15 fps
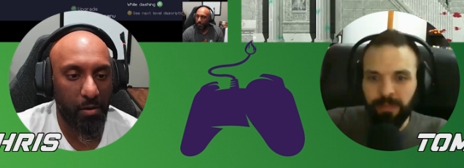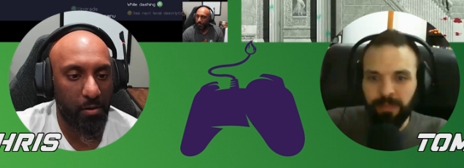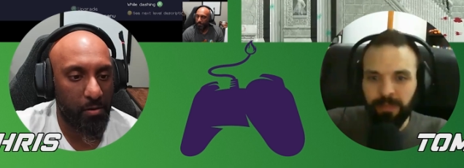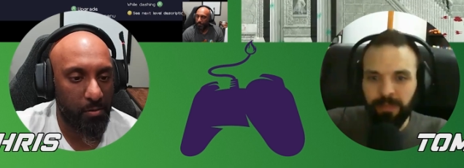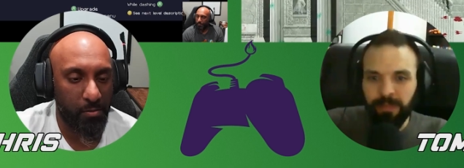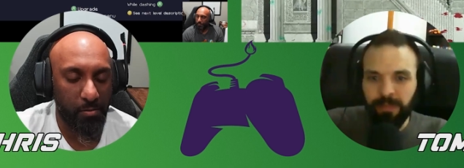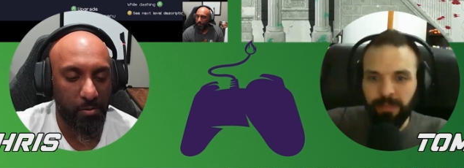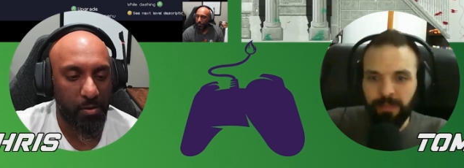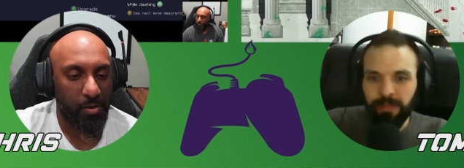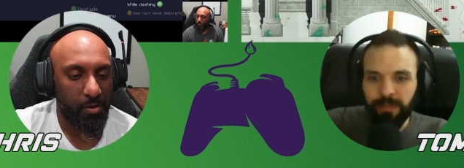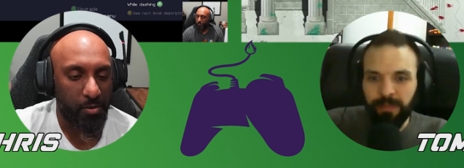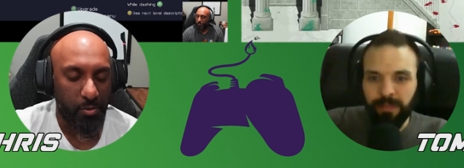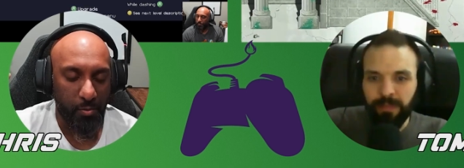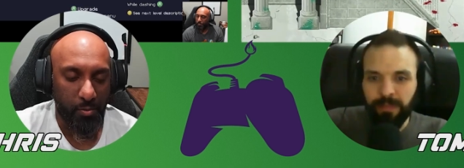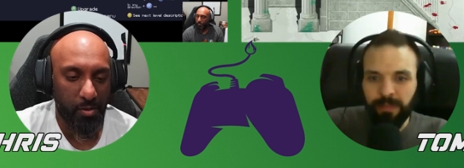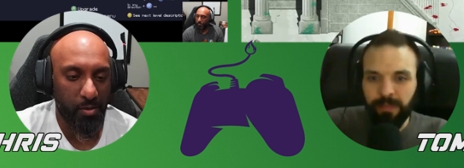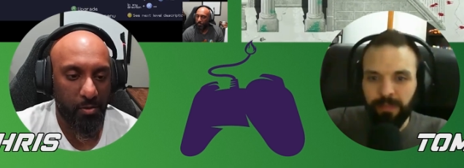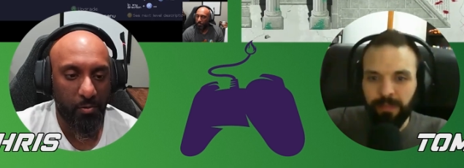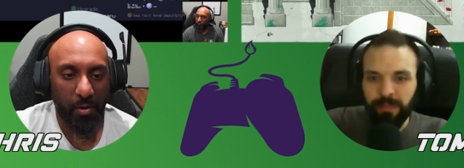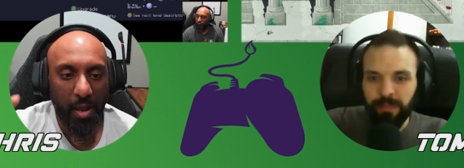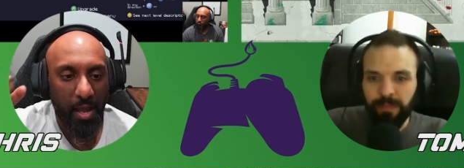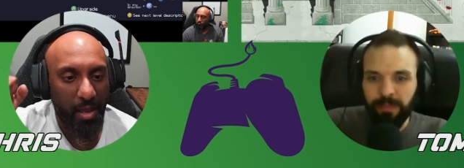Speaker 1: oh, you
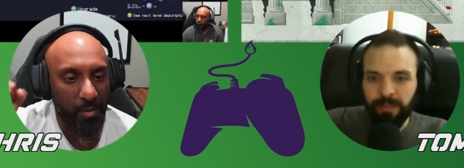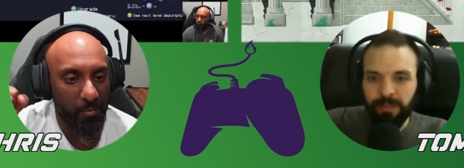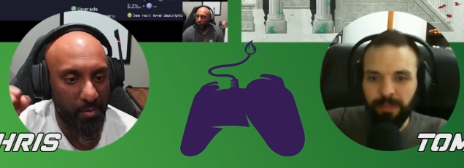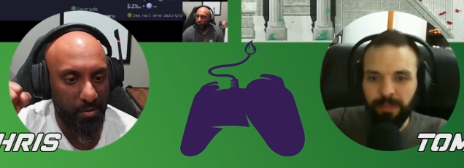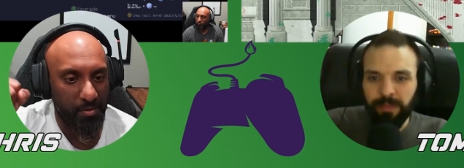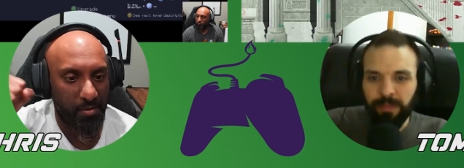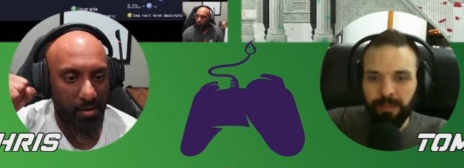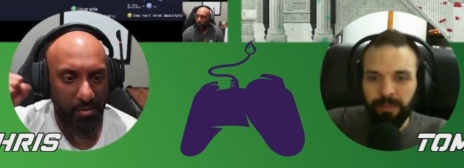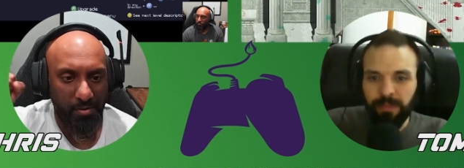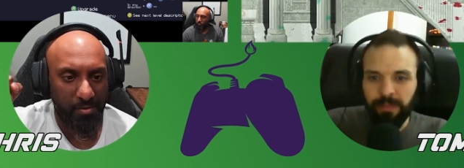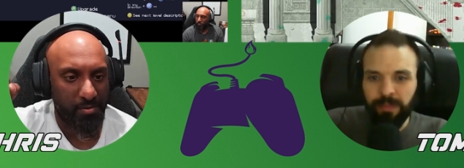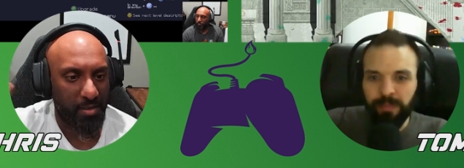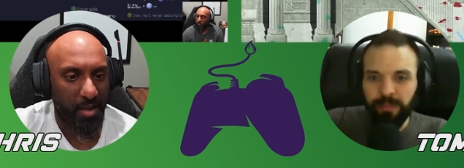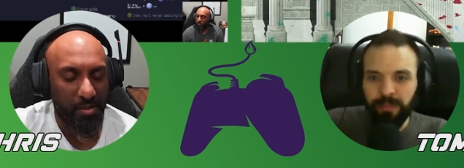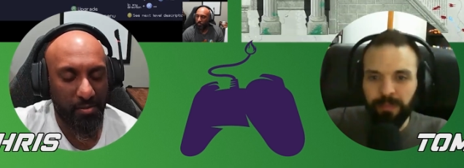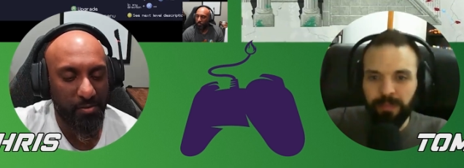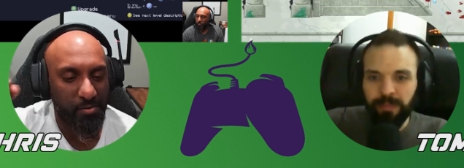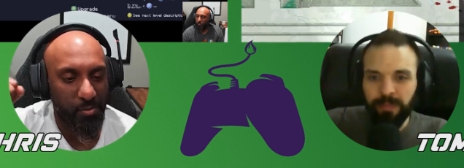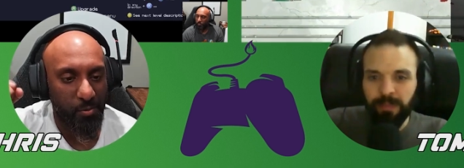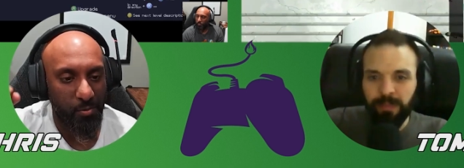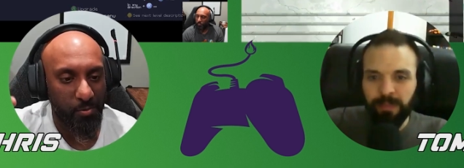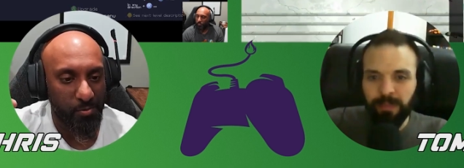can grab and and take the
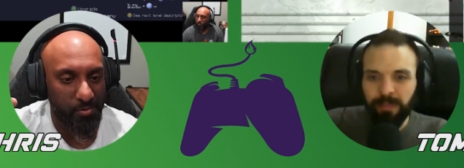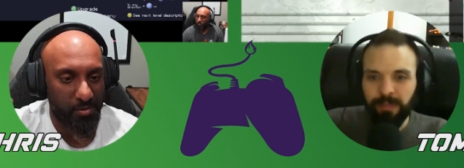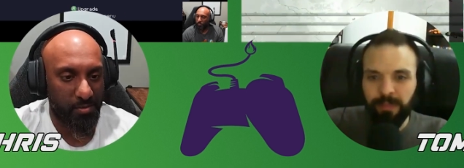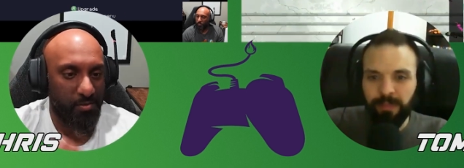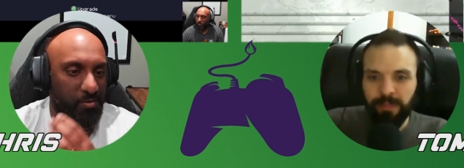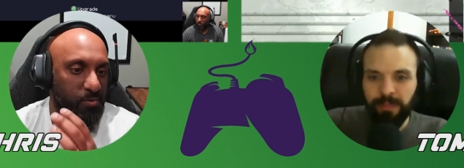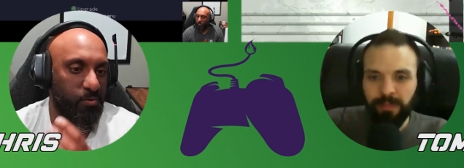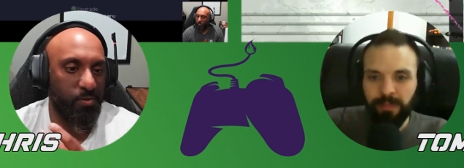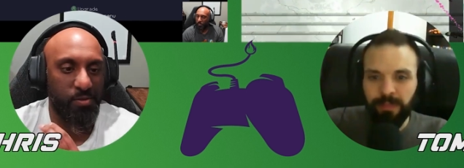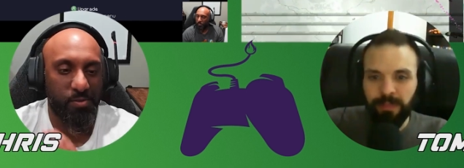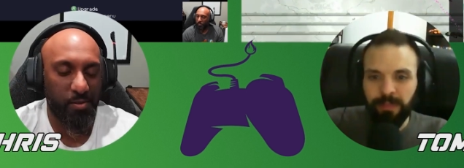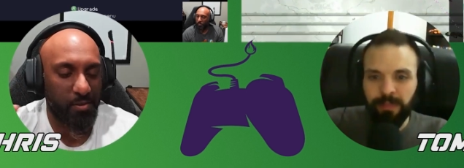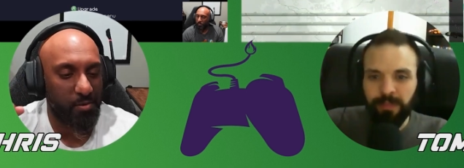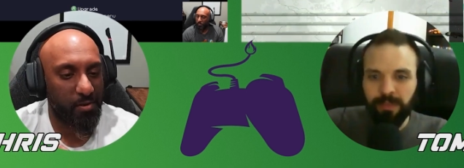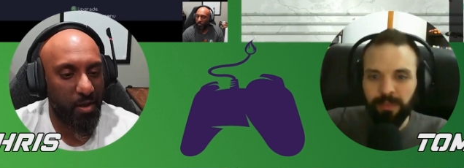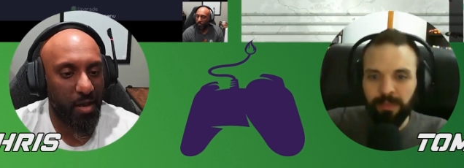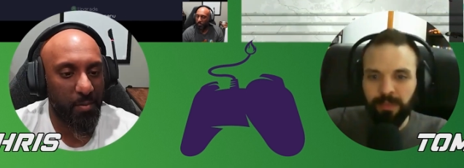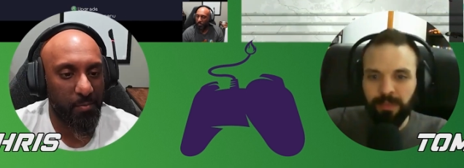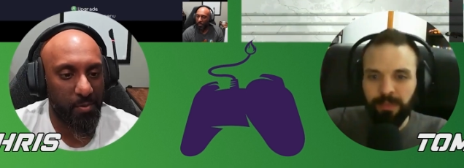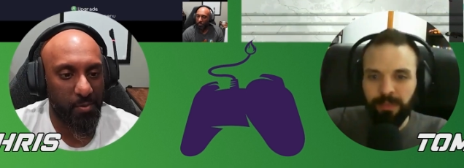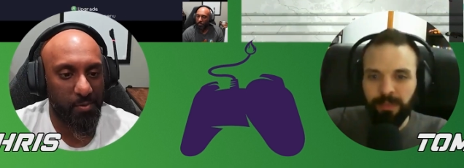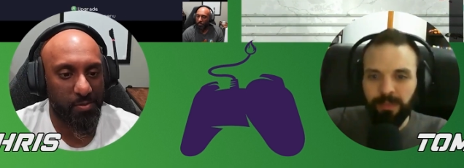souls and do these other
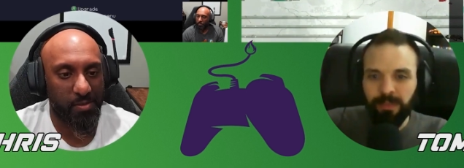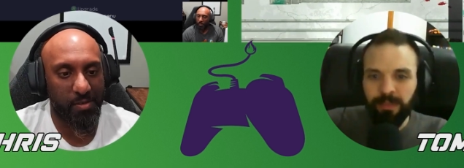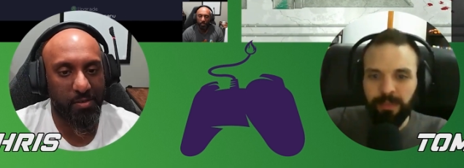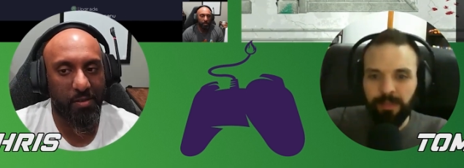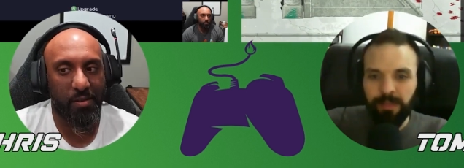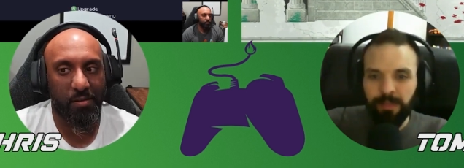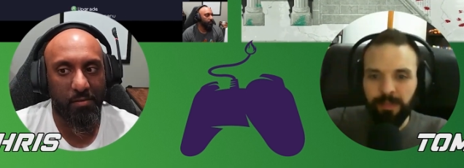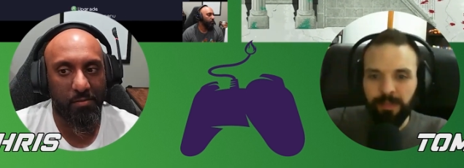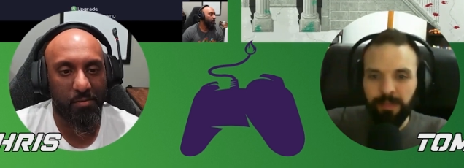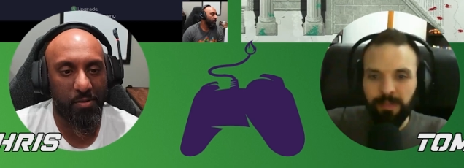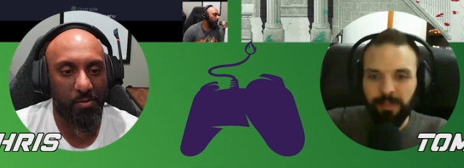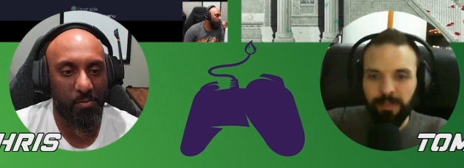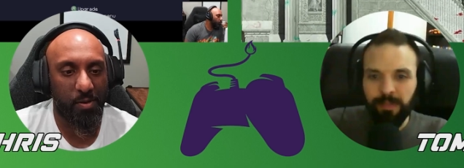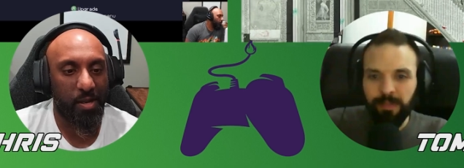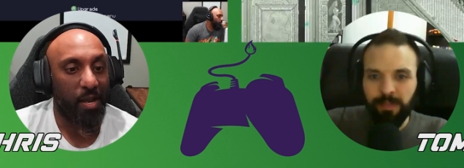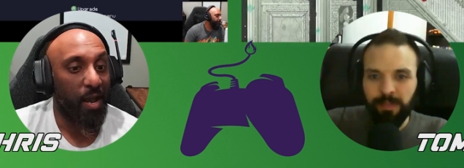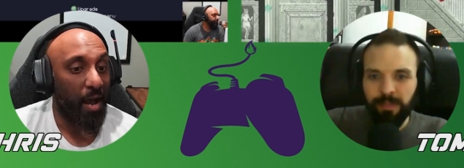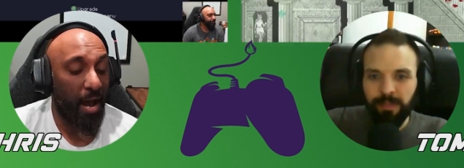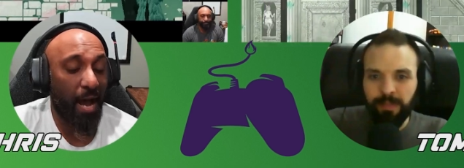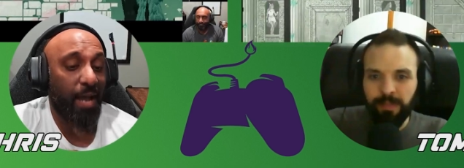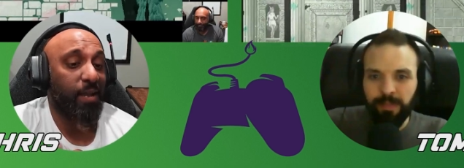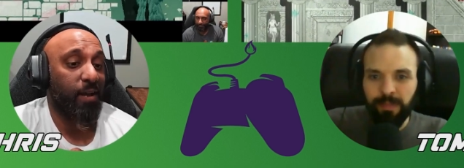combos, and you're like, oh wait,
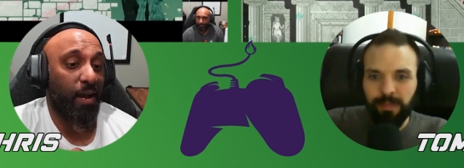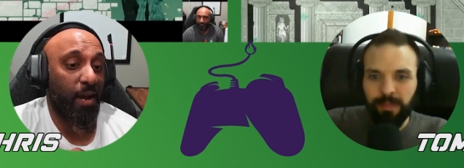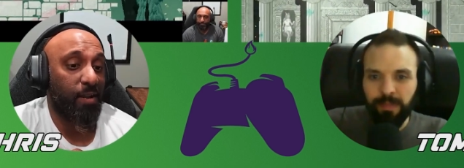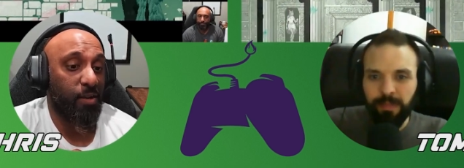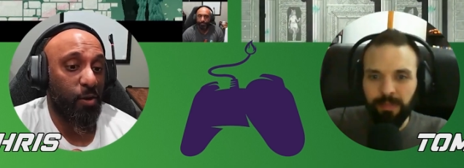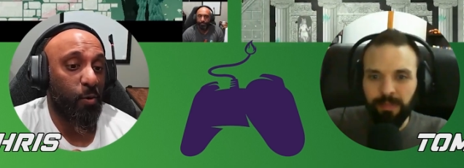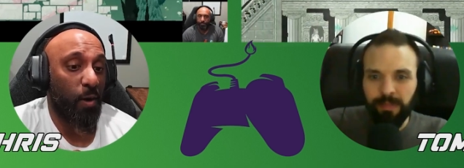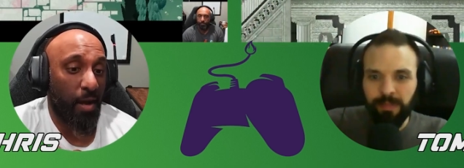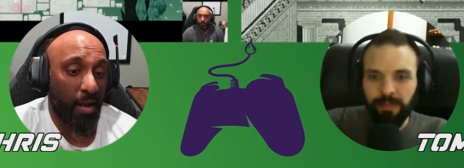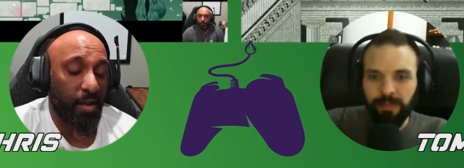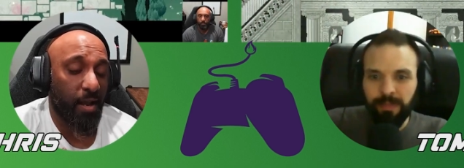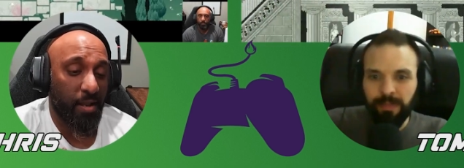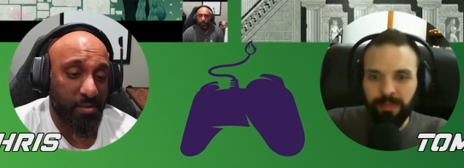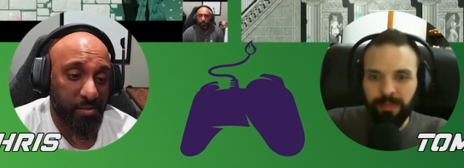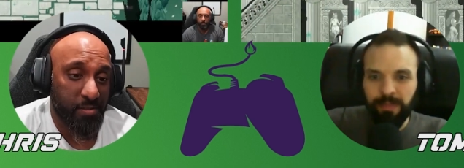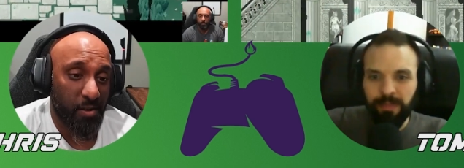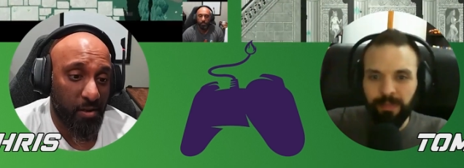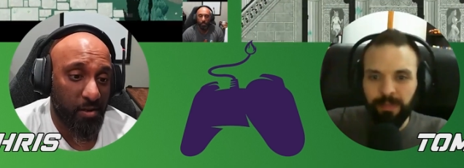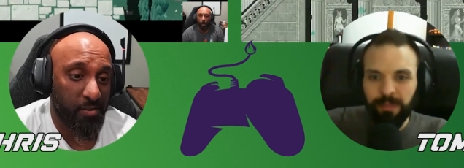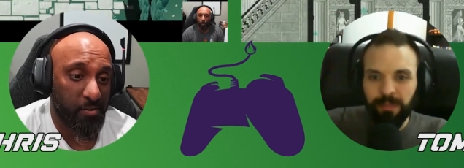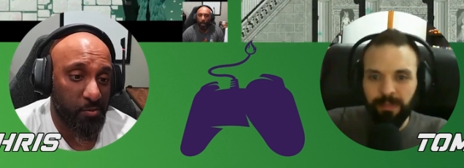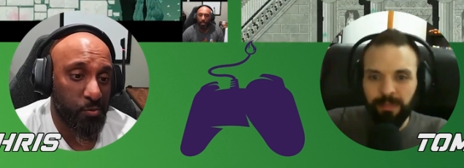I I know I got
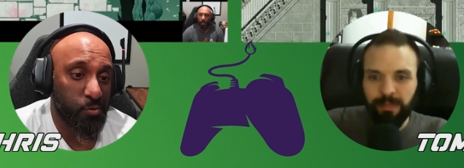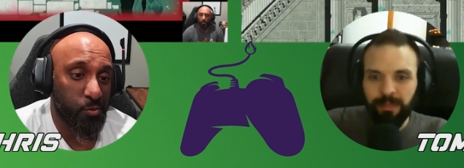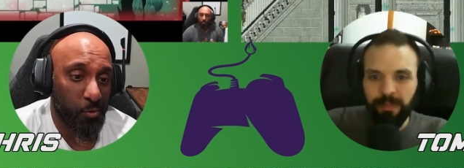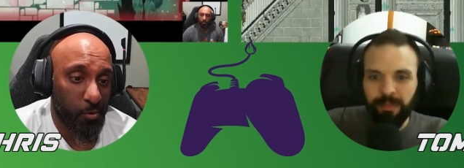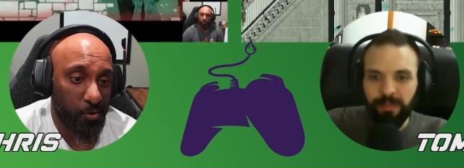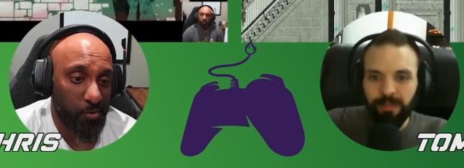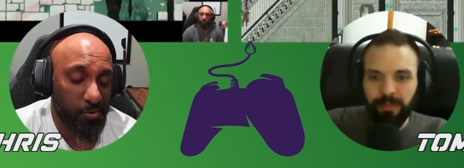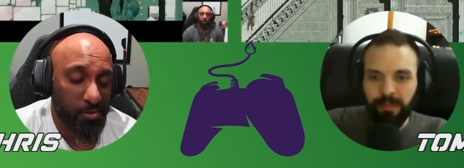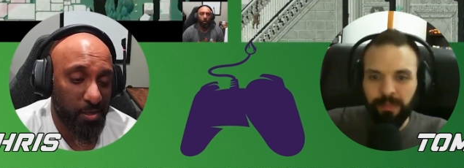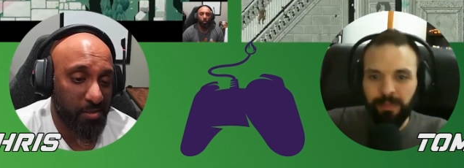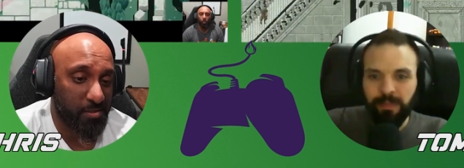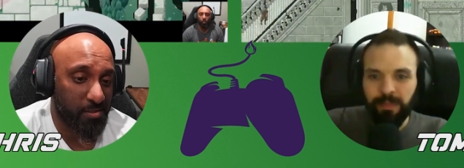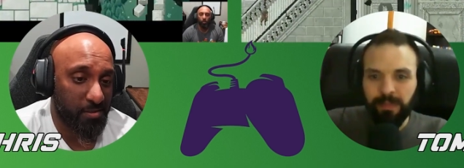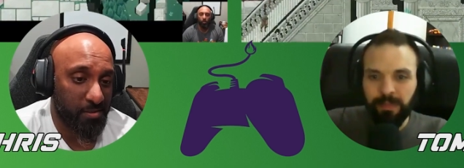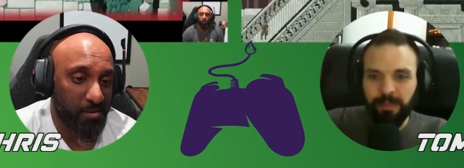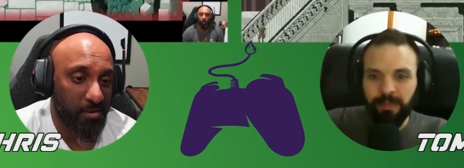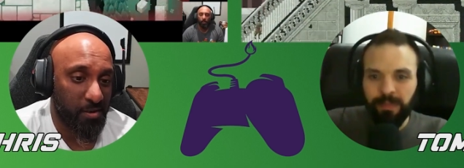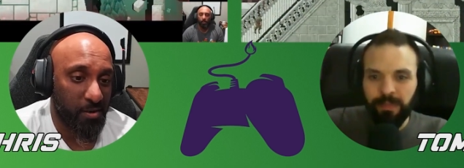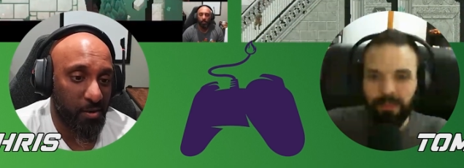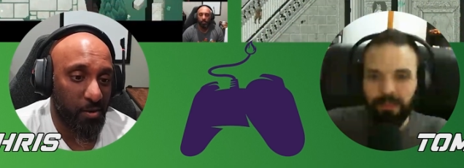stuck in the tutorial section